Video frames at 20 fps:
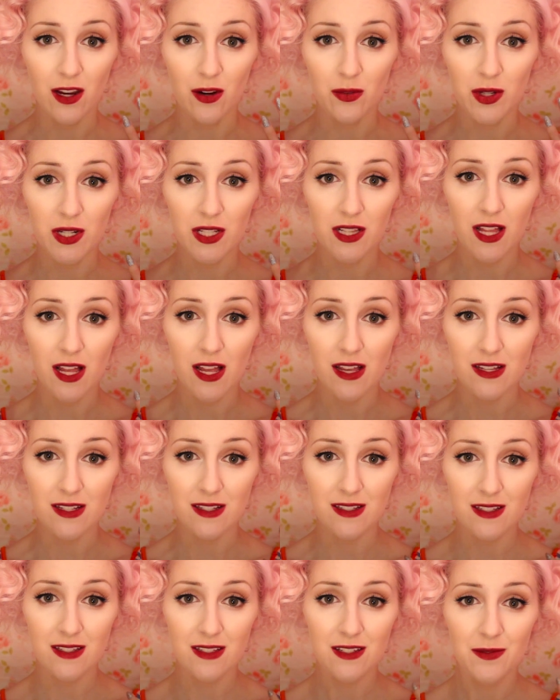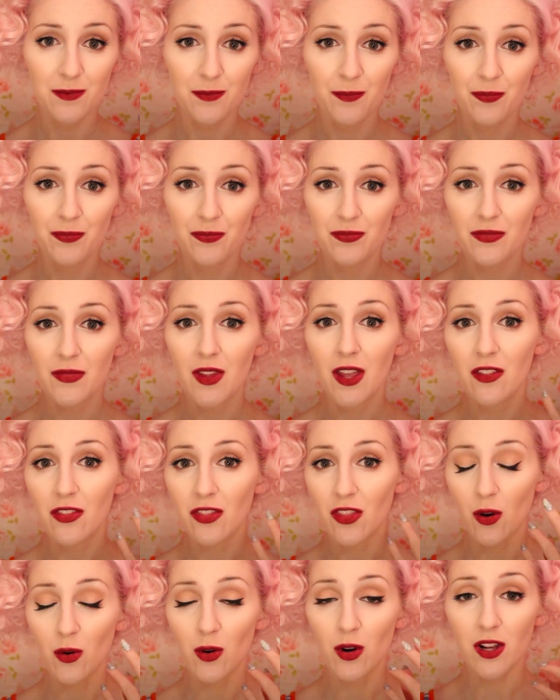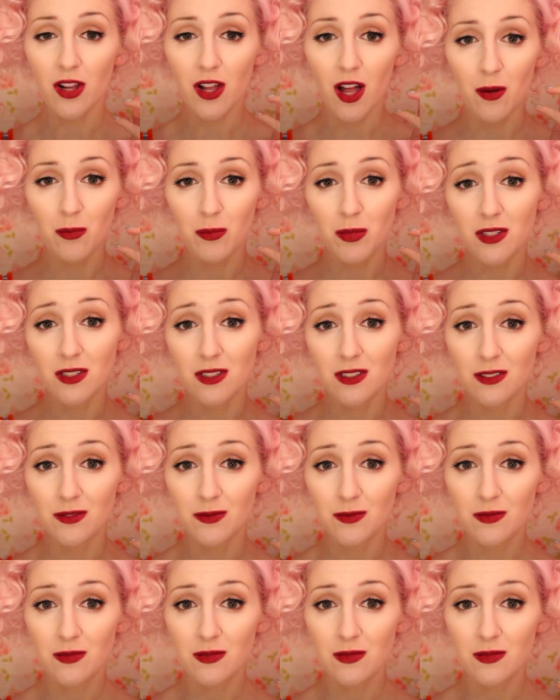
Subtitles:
I realized there were a couple